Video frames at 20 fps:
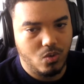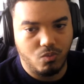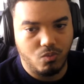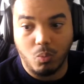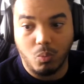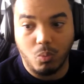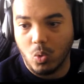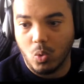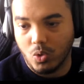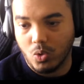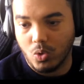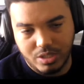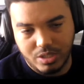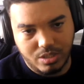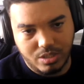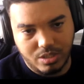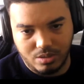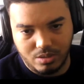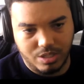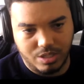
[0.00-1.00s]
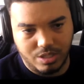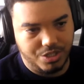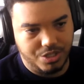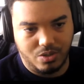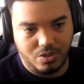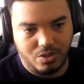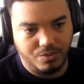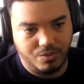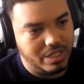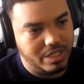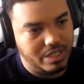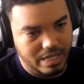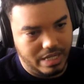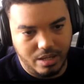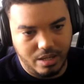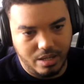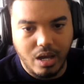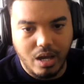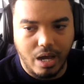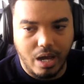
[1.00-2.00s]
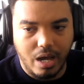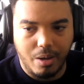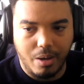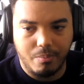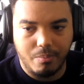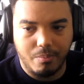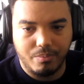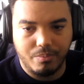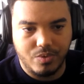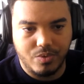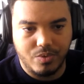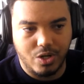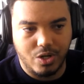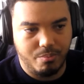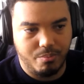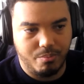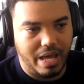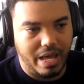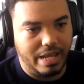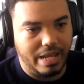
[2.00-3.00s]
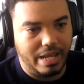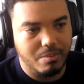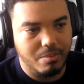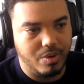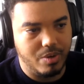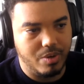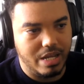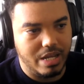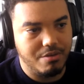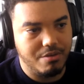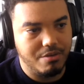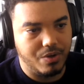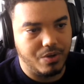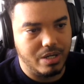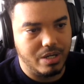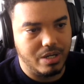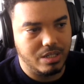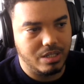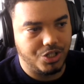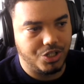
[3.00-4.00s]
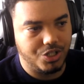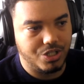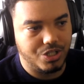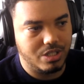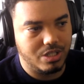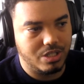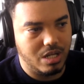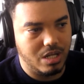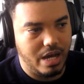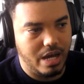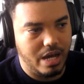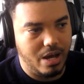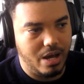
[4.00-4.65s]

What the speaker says: rewards, such as obviously pay, but even just